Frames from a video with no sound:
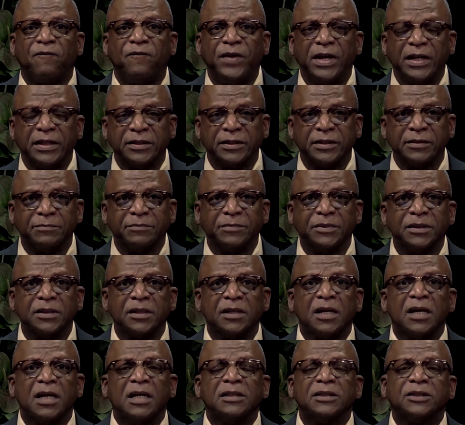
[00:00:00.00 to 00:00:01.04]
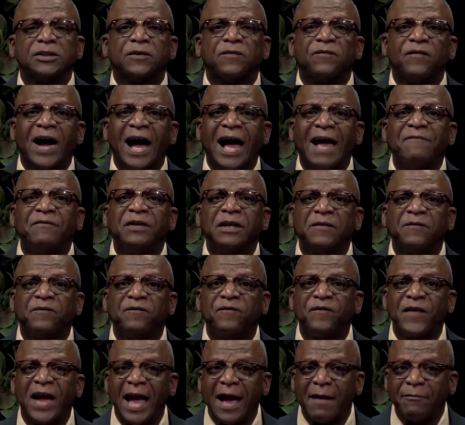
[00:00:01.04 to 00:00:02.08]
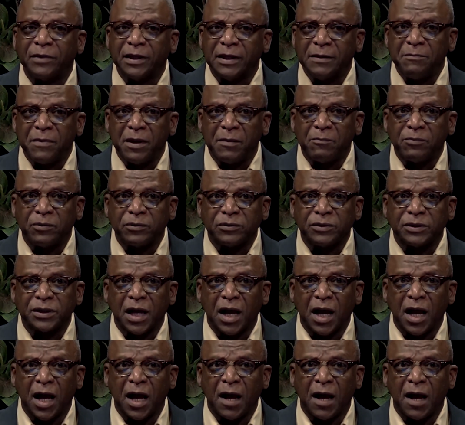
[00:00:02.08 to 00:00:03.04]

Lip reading: victims, surviving family members